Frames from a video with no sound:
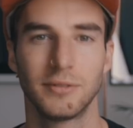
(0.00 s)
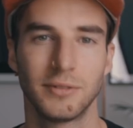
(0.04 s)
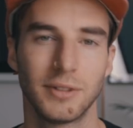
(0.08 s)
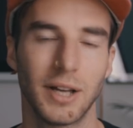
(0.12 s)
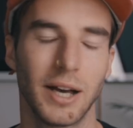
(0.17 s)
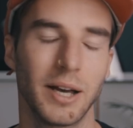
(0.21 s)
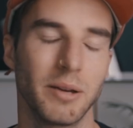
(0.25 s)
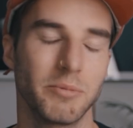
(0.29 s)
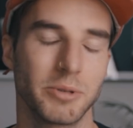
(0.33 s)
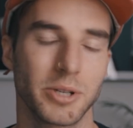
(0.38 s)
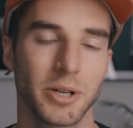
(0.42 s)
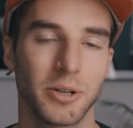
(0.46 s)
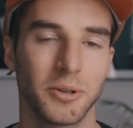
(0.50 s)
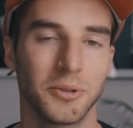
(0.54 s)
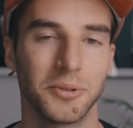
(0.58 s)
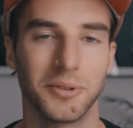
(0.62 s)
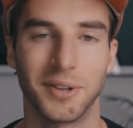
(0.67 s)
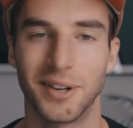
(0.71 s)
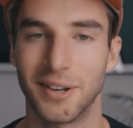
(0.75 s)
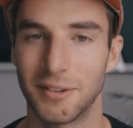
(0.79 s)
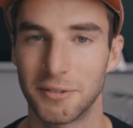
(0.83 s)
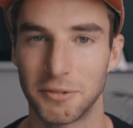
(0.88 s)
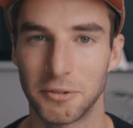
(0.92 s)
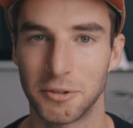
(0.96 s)
Hi, I'm Jono,
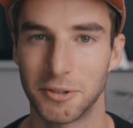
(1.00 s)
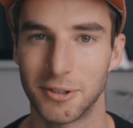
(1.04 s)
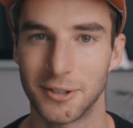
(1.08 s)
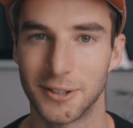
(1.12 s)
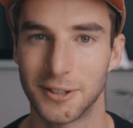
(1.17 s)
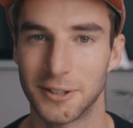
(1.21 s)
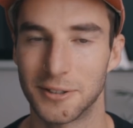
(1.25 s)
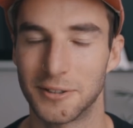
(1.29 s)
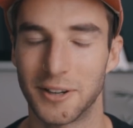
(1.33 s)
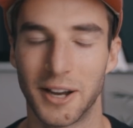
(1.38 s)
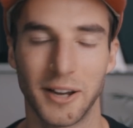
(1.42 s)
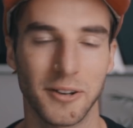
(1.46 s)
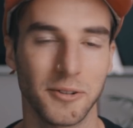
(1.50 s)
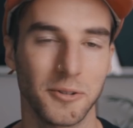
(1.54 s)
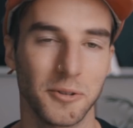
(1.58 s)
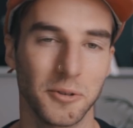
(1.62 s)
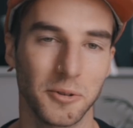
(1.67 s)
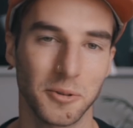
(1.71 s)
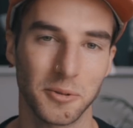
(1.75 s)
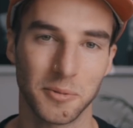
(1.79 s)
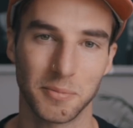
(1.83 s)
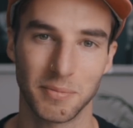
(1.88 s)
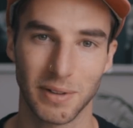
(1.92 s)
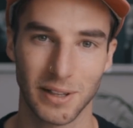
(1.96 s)
and if you're new here, I
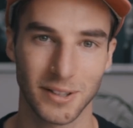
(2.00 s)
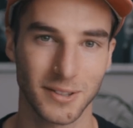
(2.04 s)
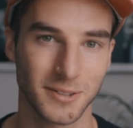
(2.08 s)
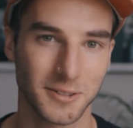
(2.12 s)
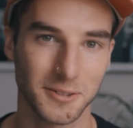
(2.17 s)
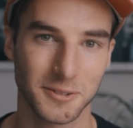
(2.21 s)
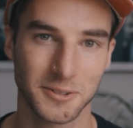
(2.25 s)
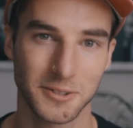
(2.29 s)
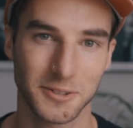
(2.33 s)
do pencil